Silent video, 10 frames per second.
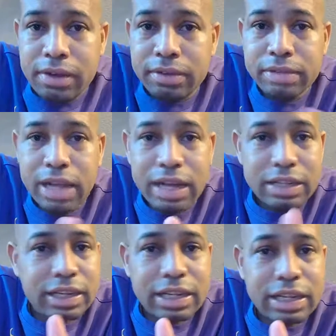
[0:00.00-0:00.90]
I just
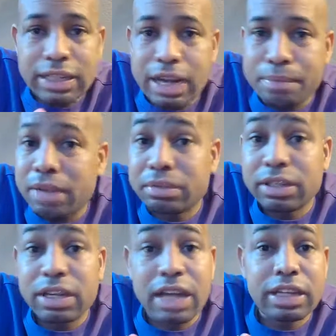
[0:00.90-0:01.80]
like I said, I
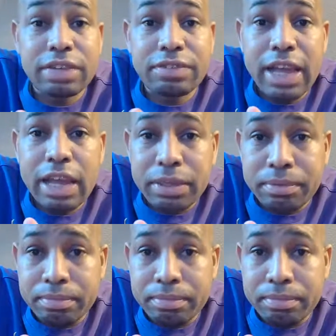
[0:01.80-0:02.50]
love gaming.